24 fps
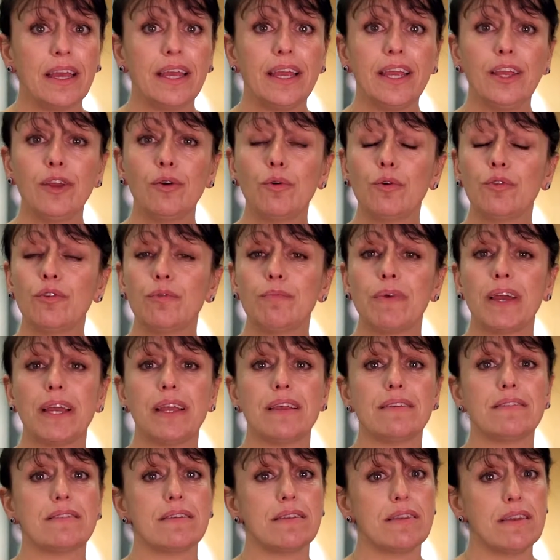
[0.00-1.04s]

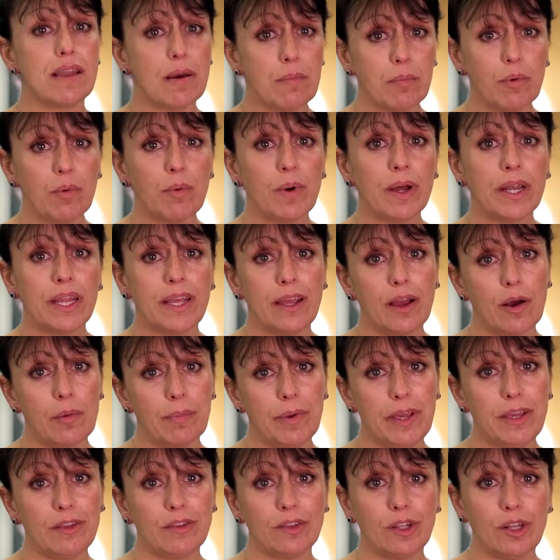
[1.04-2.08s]
eAutomate is the number one
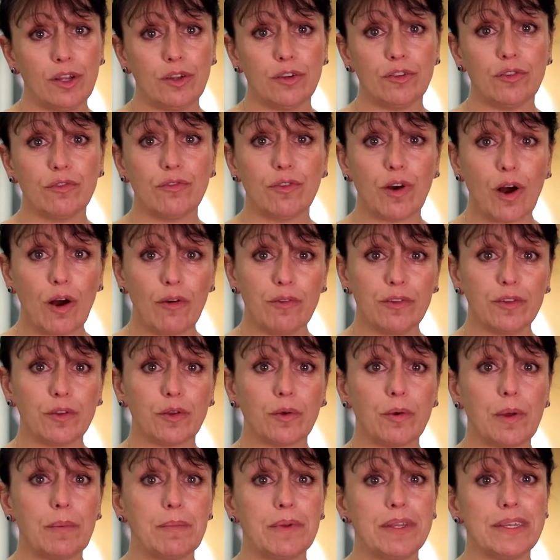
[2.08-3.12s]
ERP solution for office
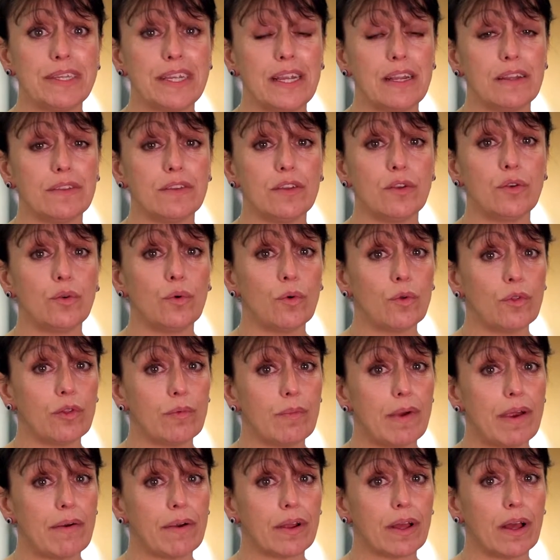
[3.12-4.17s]
equipment dealers in North
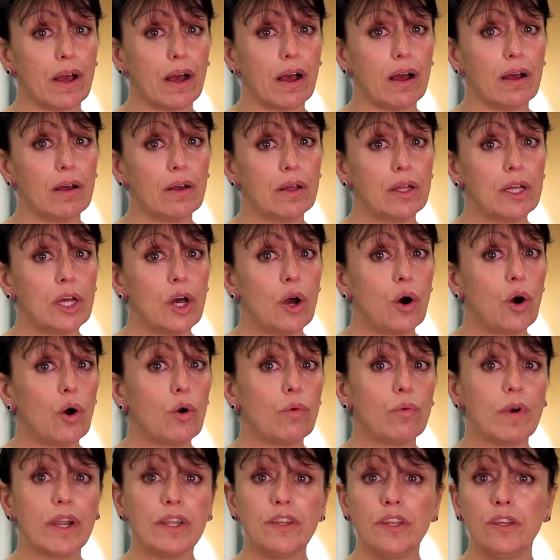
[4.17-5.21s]
America,
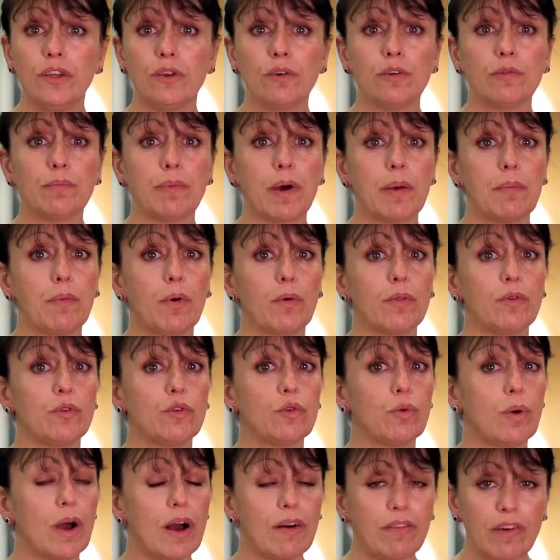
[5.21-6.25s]
already used by more than
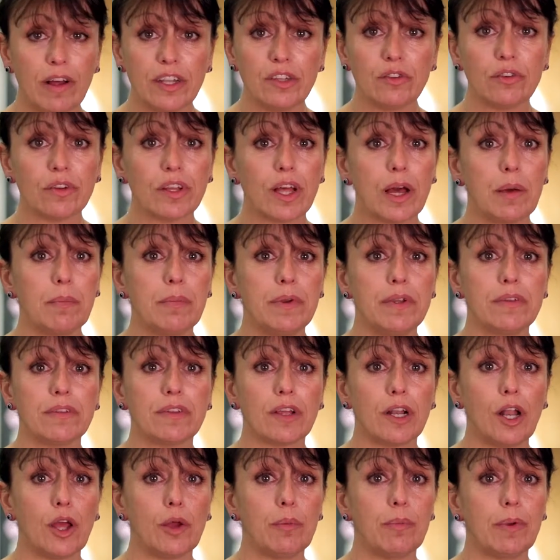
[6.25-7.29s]
1,200 companies
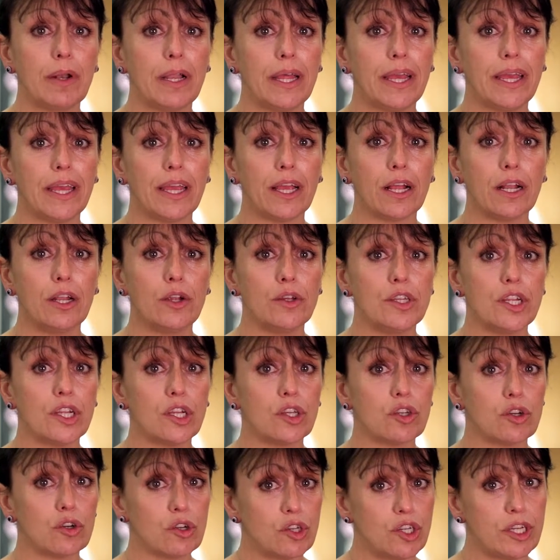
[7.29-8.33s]
globally
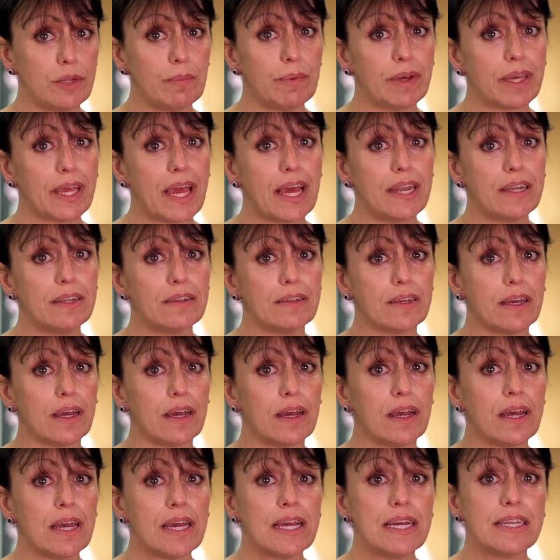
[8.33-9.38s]
including Toshiba
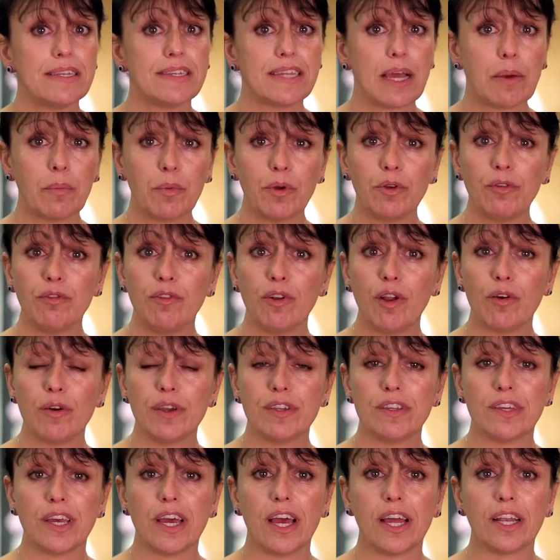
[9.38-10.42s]
Canada, Danwood
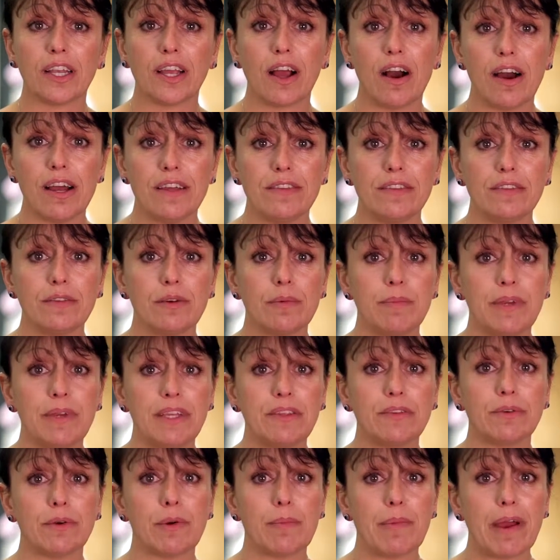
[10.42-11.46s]
Florida and Kaiser
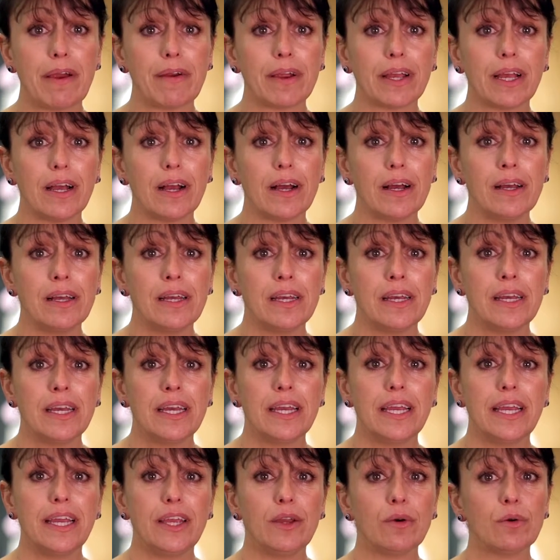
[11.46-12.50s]
America.
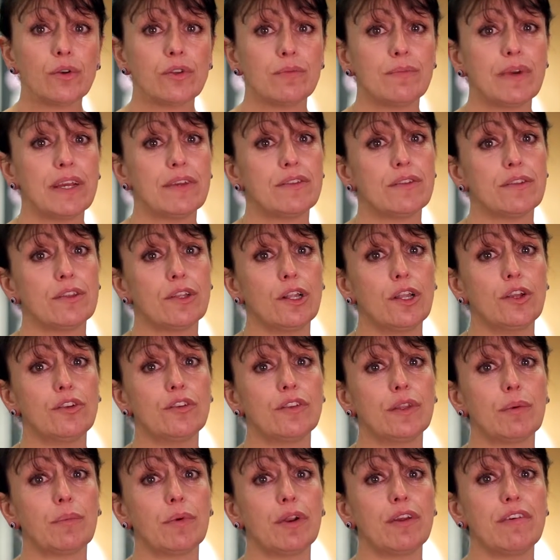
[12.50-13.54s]
eAutomate is a
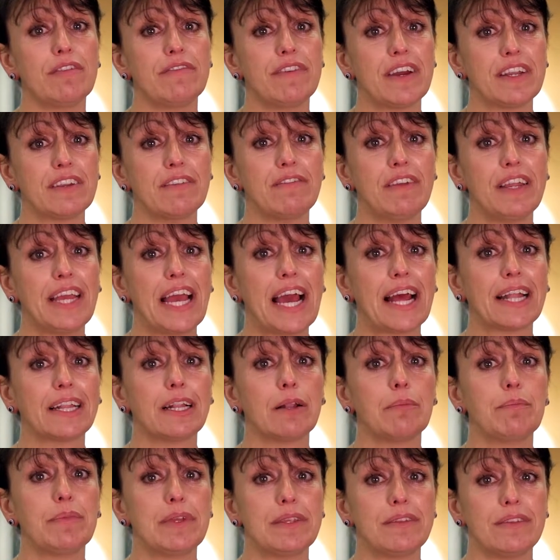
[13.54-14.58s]
solution that will effectively
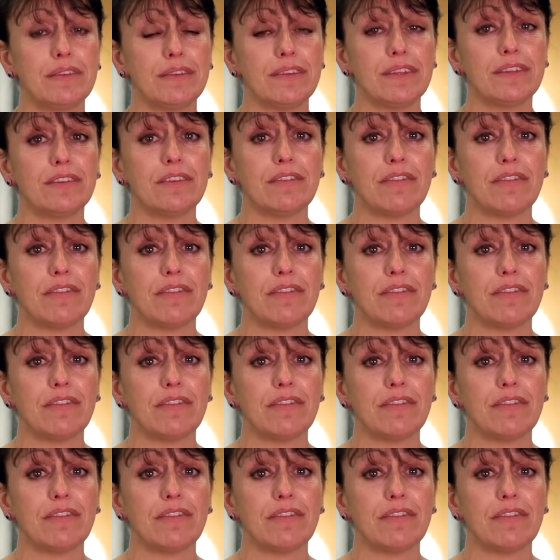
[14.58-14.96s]
handle businesses